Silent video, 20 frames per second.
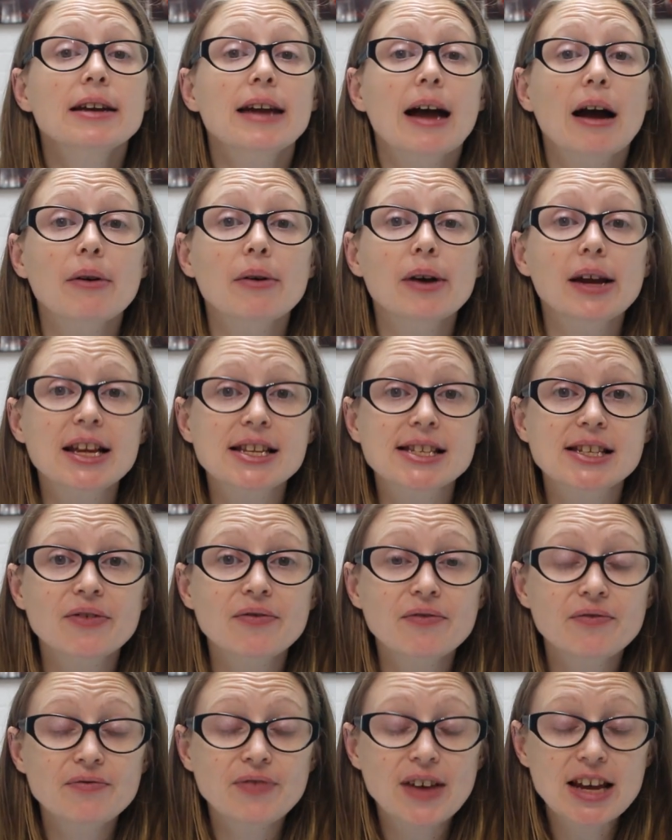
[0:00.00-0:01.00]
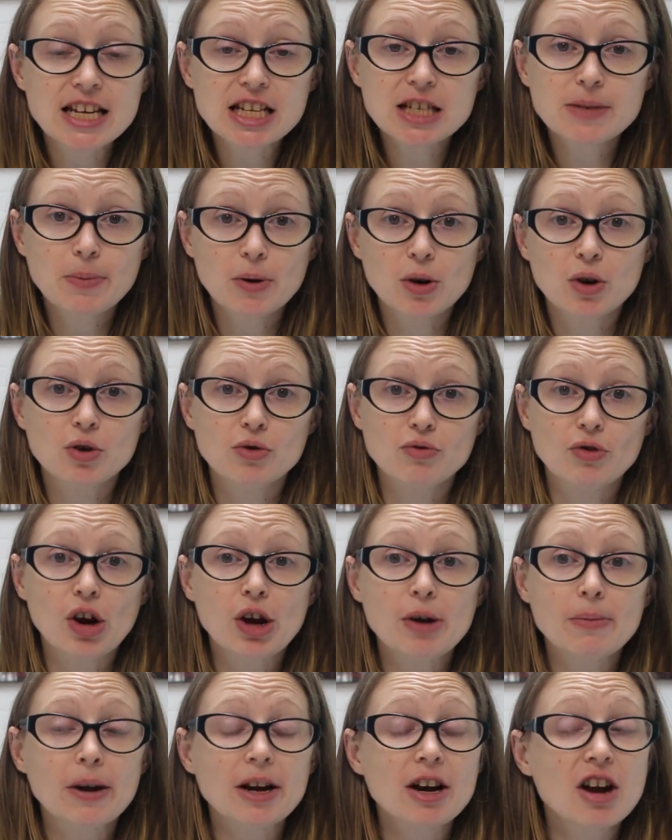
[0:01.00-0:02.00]
Now, it's a Facebook
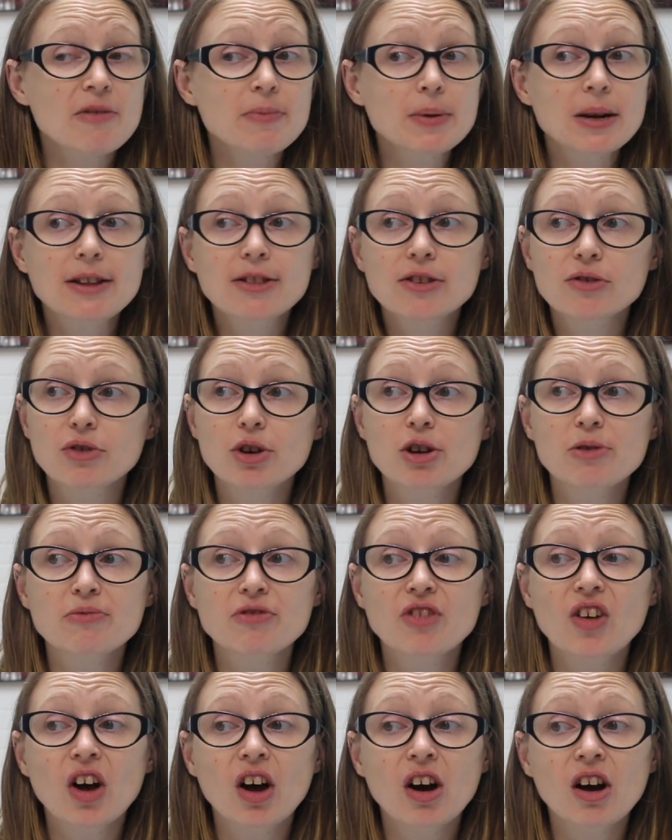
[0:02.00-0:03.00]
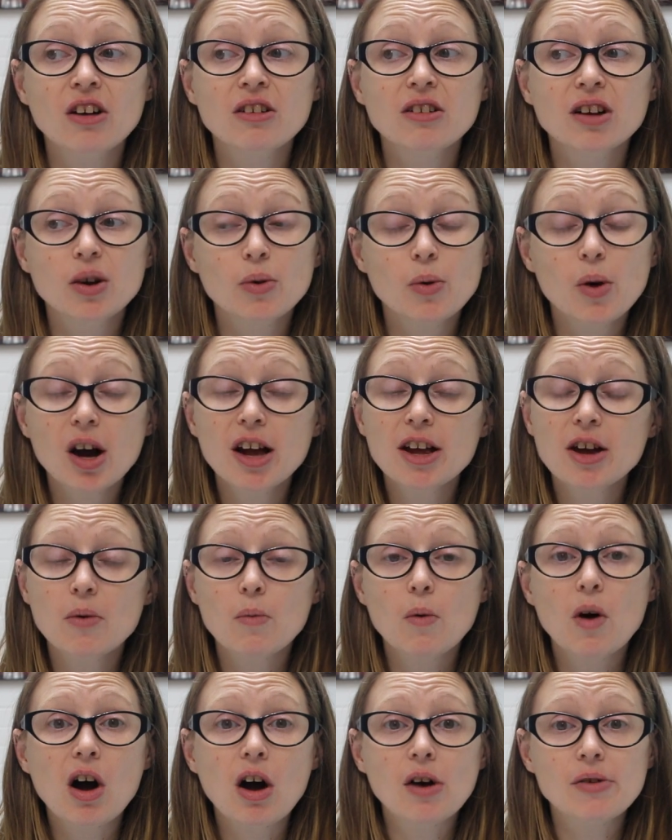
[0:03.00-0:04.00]
group, and I've been in the group for quite a
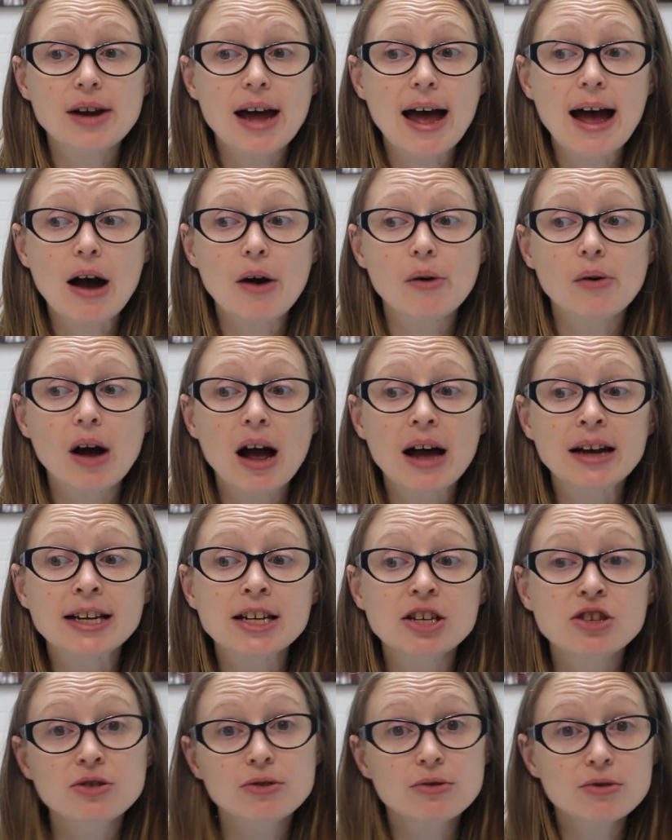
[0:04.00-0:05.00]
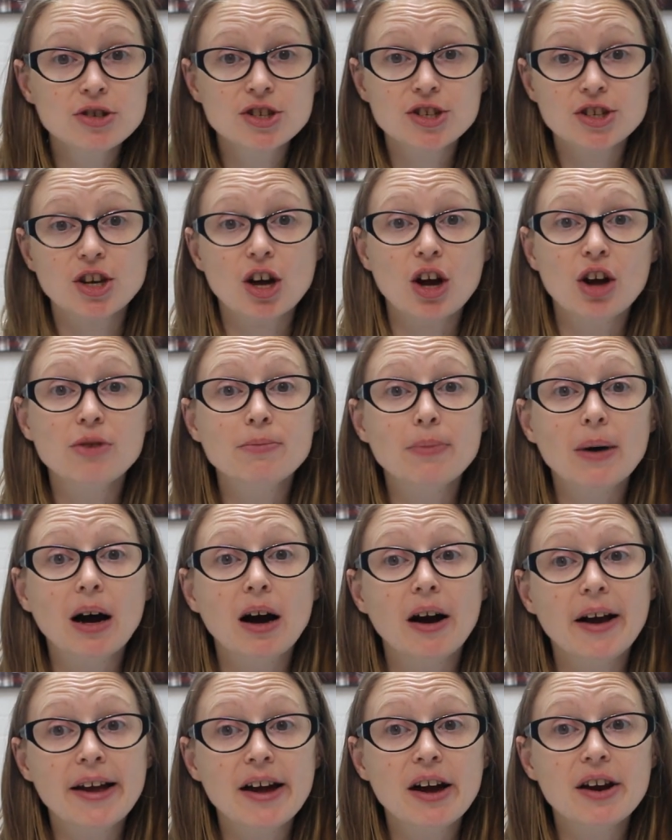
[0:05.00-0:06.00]
while now and it used to go
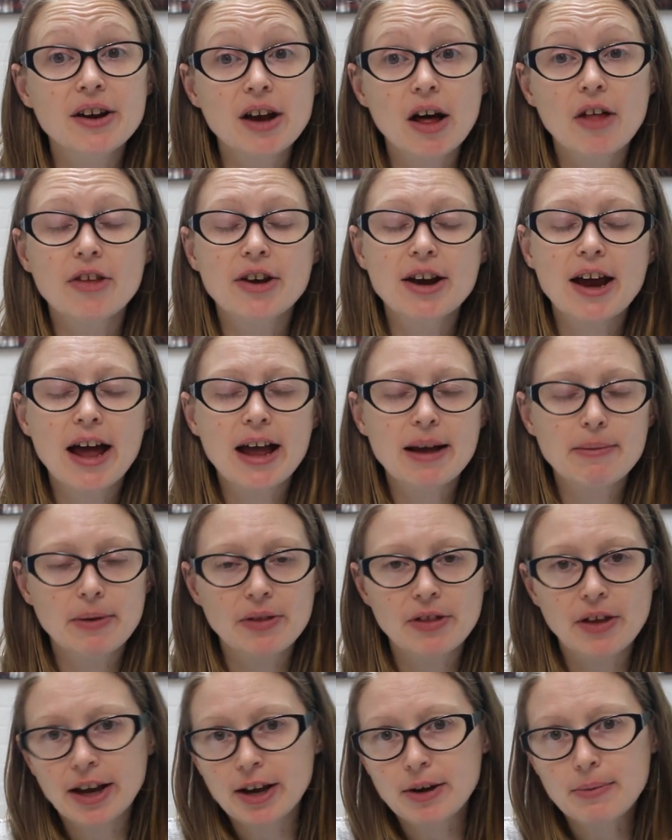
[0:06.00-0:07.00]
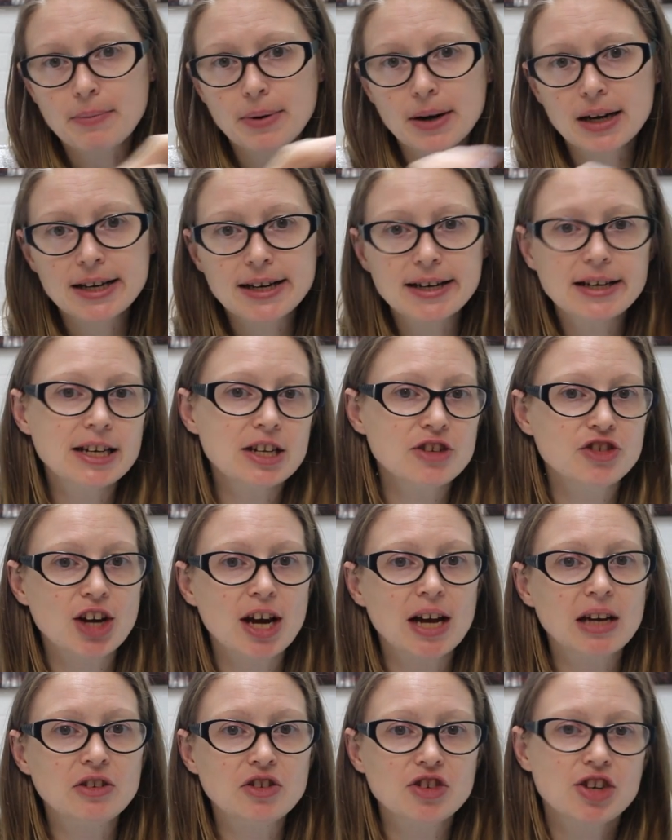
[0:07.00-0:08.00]
by another name and they completely
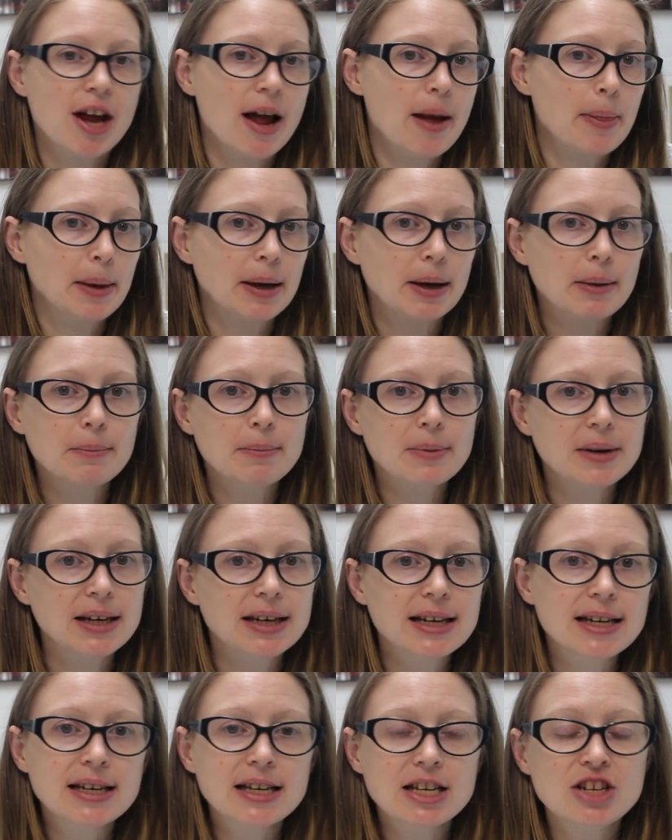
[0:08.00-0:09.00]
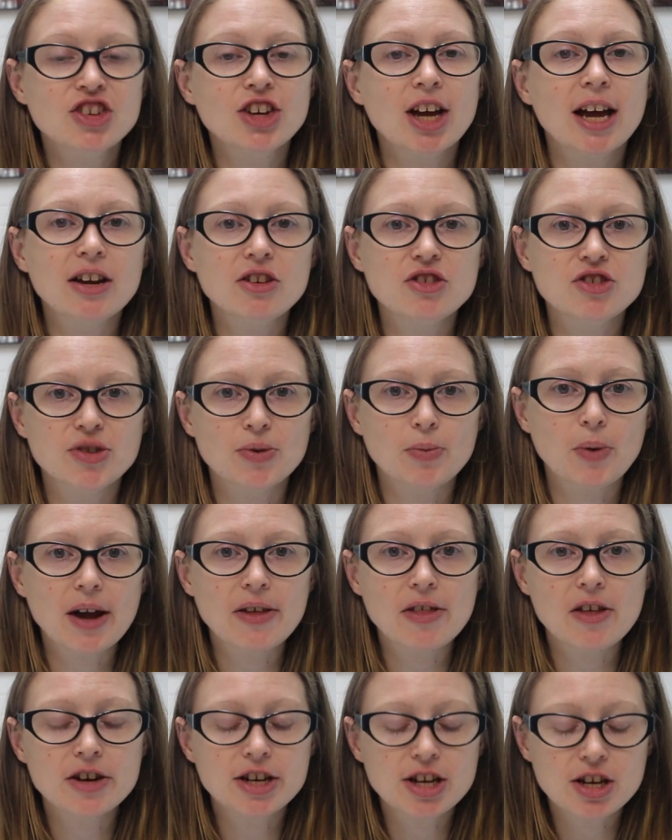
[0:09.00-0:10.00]
changed it and they completely changed the
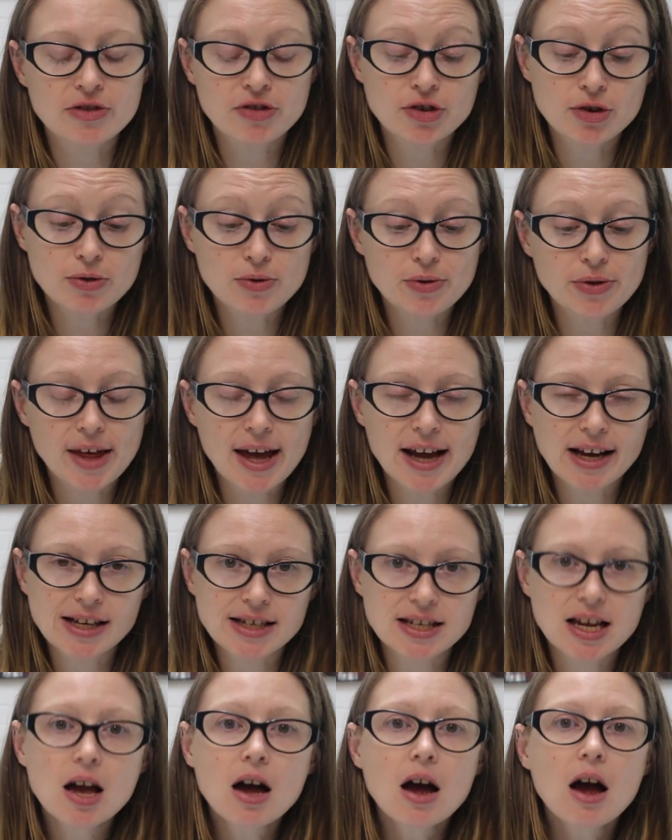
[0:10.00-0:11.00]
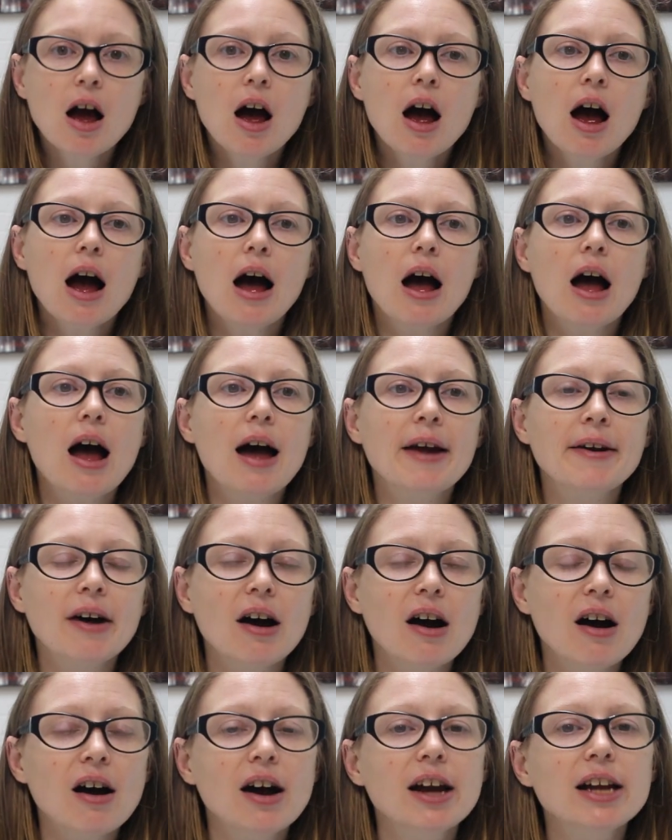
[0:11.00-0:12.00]
way that they do things and
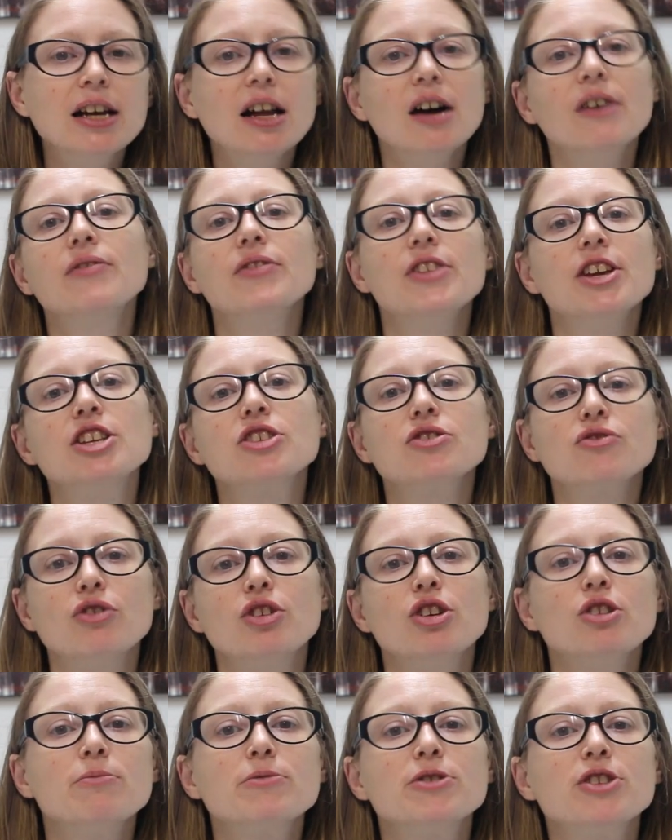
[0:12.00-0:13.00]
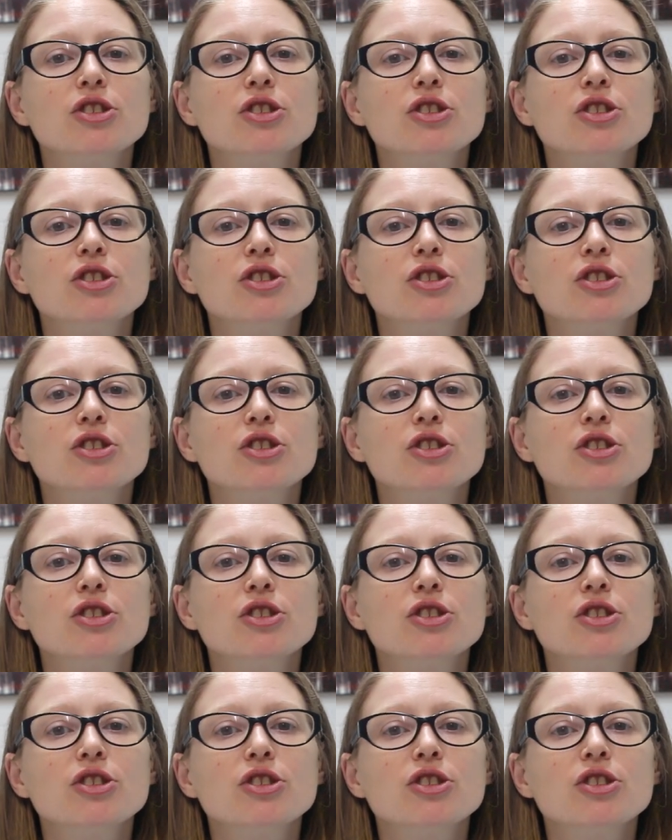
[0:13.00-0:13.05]
I love this group.